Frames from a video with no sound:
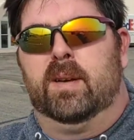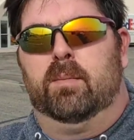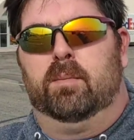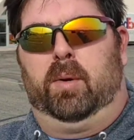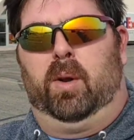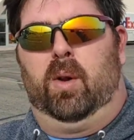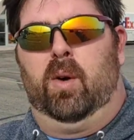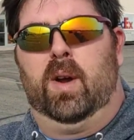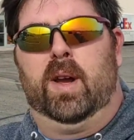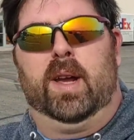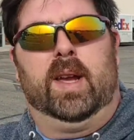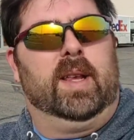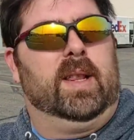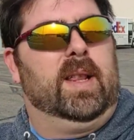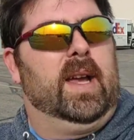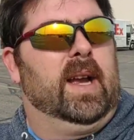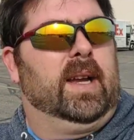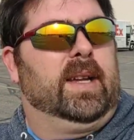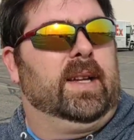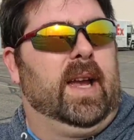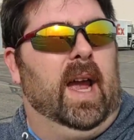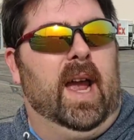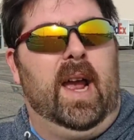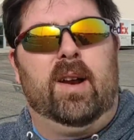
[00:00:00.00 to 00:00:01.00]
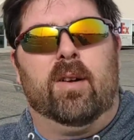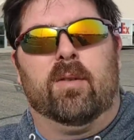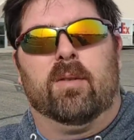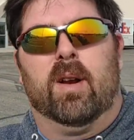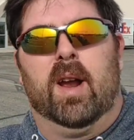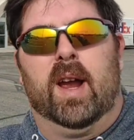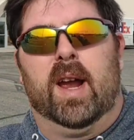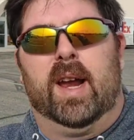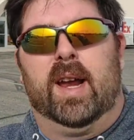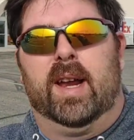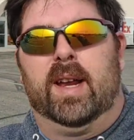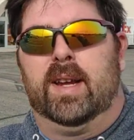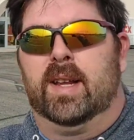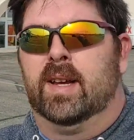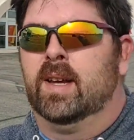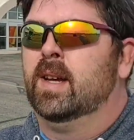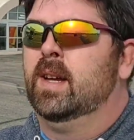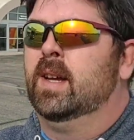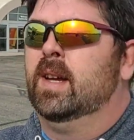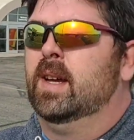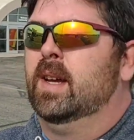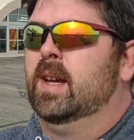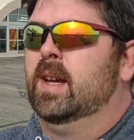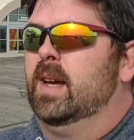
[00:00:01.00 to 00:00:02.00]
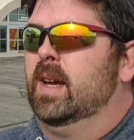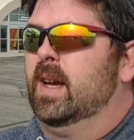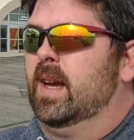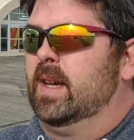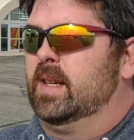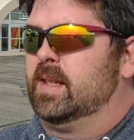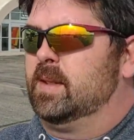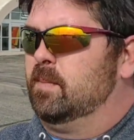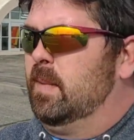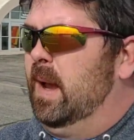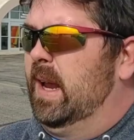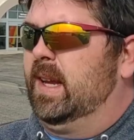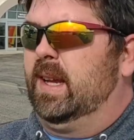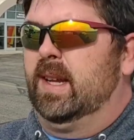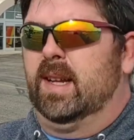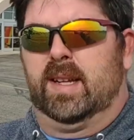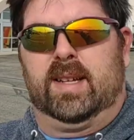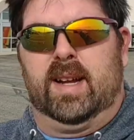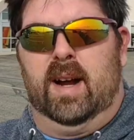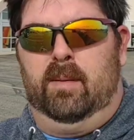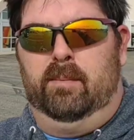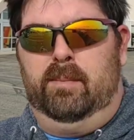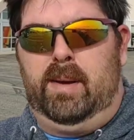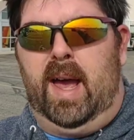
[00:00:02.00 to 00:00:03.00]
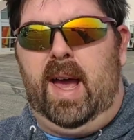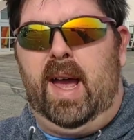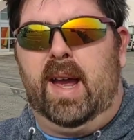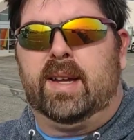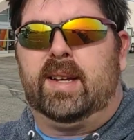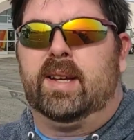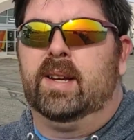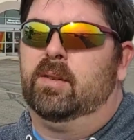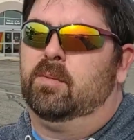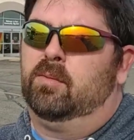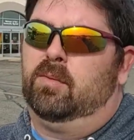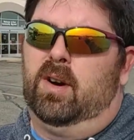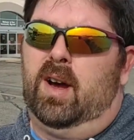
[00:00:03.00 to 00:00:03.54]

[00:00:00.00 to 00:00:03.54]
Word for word: employee that Gatorade is making a comeback.